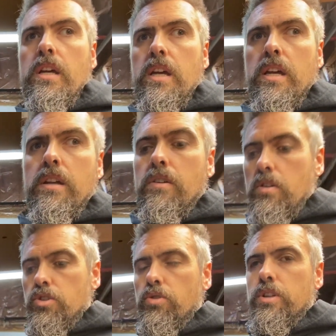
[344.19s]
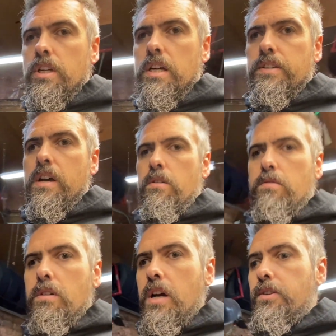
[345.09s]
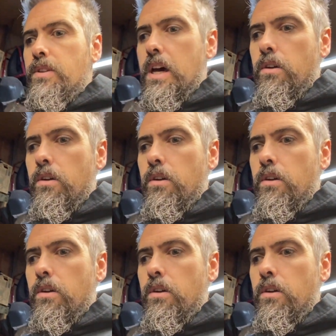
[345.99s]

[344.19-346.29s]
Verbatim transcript: and I'll show you guys how I do that,